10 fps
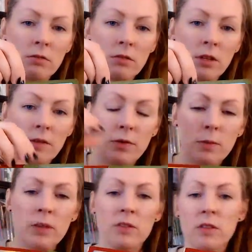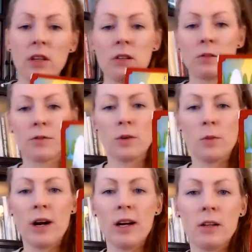if you've been single for a
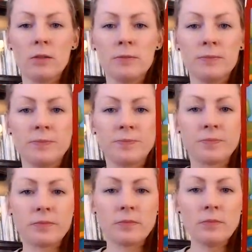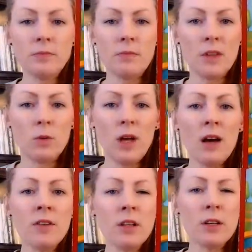while, we
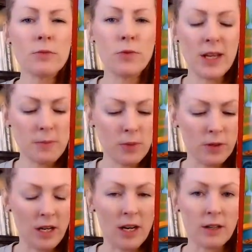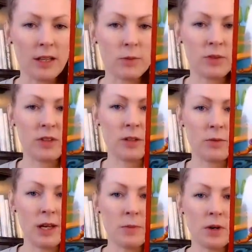have a lot of rainbow there. Like we see the
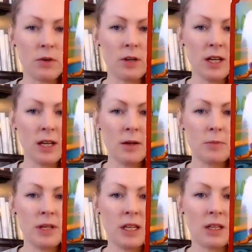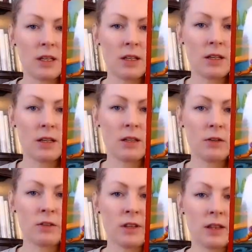rainbow being, it
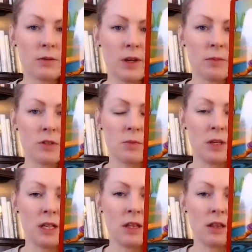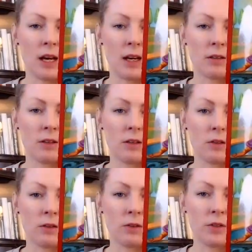looks like the rainbow to me in that
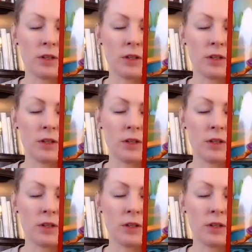little